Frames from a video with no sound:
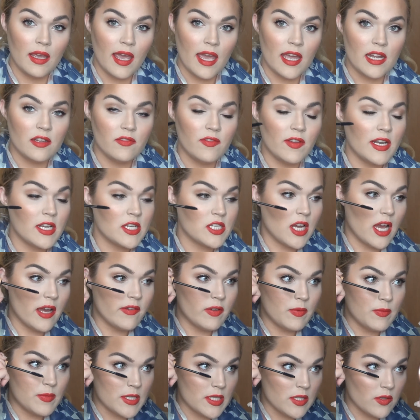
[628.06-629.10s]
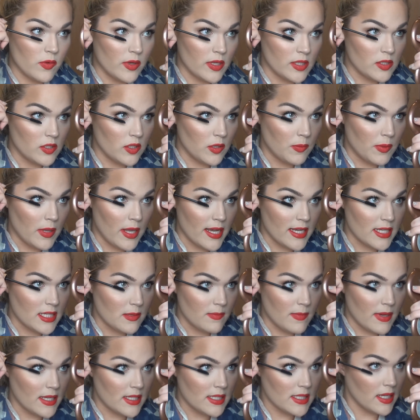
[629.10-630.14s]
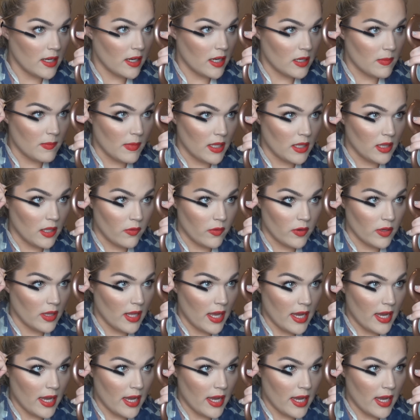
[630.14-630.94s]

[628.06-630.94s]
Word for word: And to finish off, I'm just going to apply some mascara to my lower